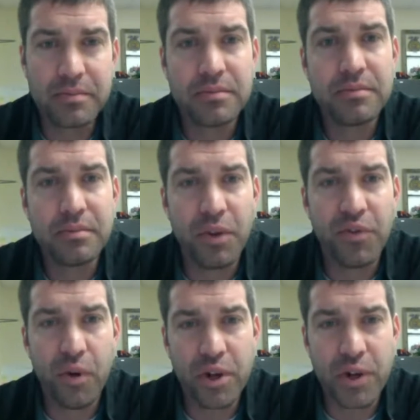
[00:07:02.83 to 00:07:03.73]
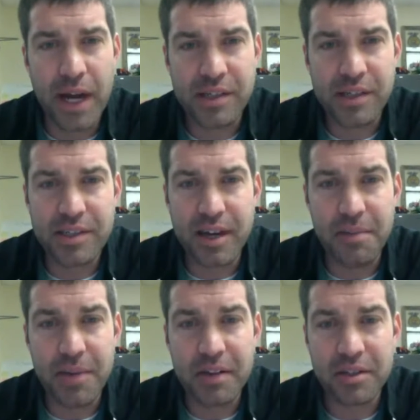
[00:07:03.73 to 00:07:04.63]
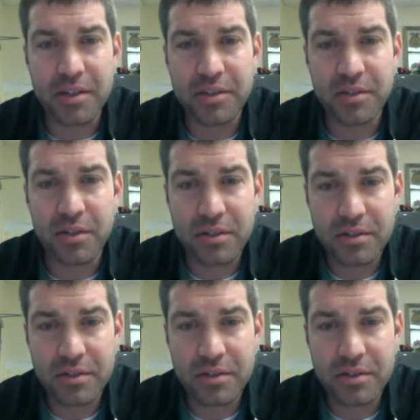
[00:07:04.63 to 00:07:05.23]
before you actually send them out to your students.